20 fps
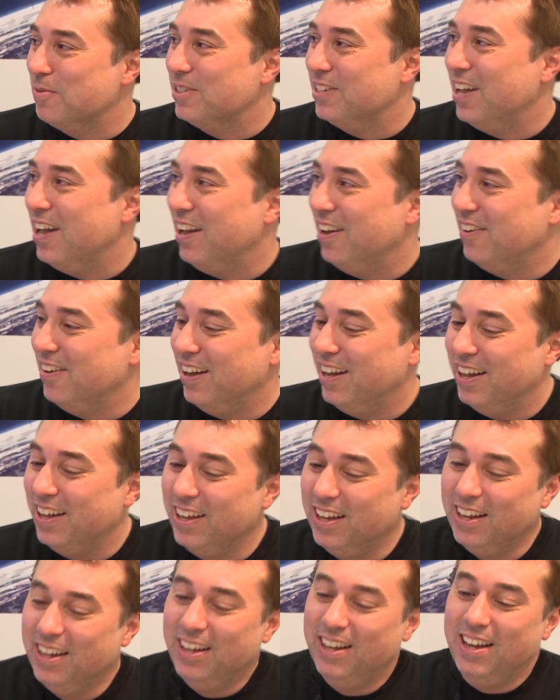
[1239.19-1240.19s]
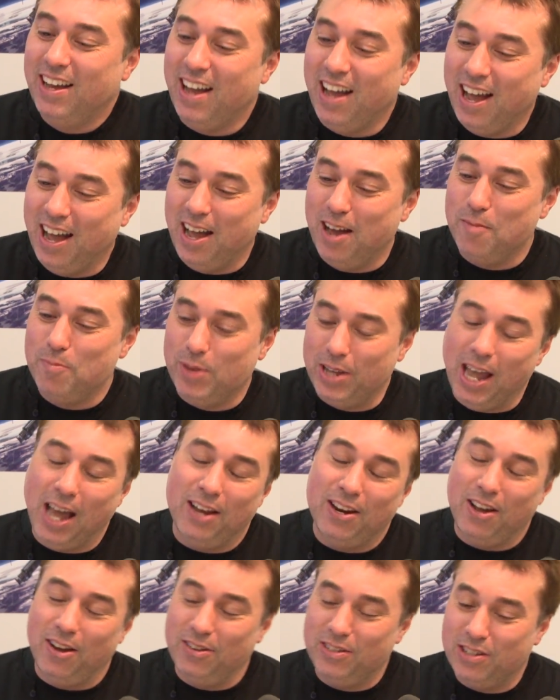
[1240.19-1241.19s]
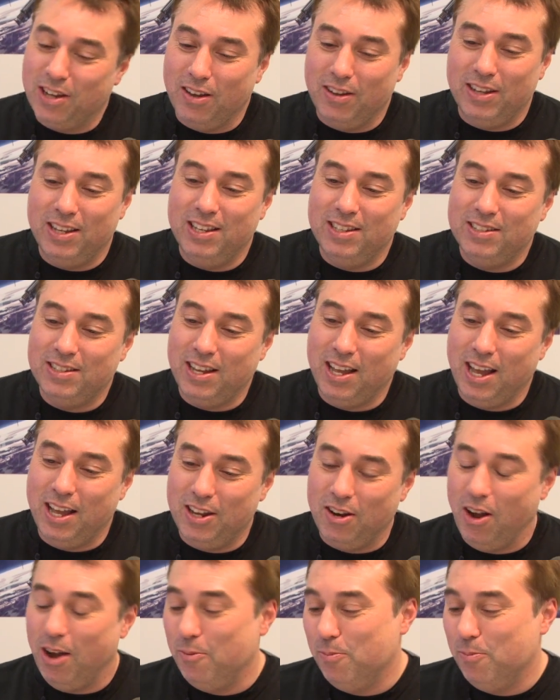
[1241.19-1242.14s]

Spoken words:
So, so he's, I